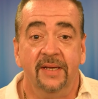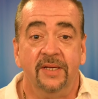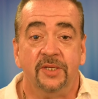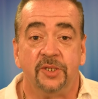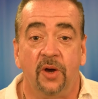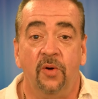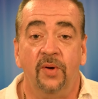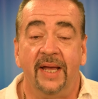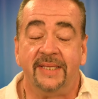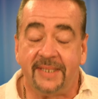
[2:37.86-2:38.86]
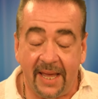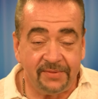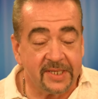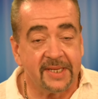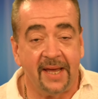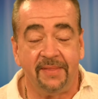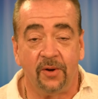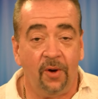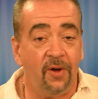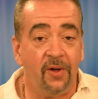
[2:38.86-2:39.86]
So it's safe to say
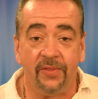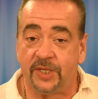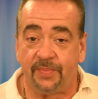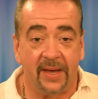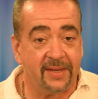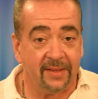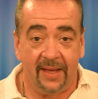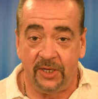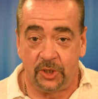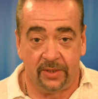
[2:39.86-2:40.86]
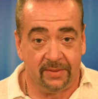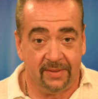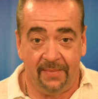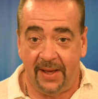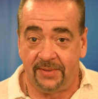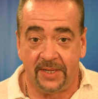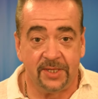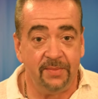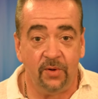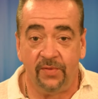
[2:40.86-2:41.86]
that all the speculation about
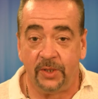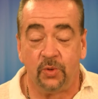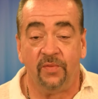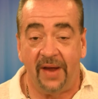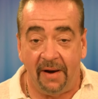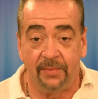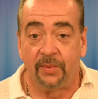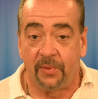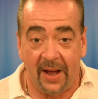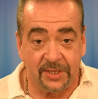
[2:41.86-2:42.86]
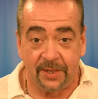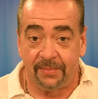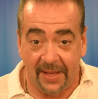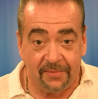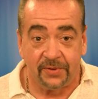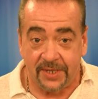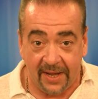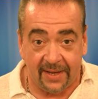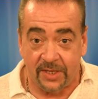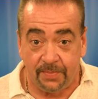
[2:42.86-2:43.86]
Disney moving to a variable pricing plan for
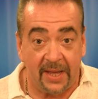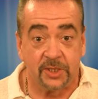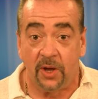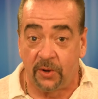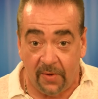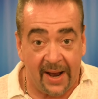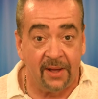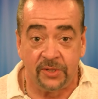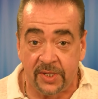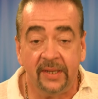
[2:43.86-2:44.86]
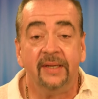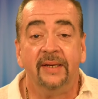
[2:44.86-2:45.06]
tickets based on crowds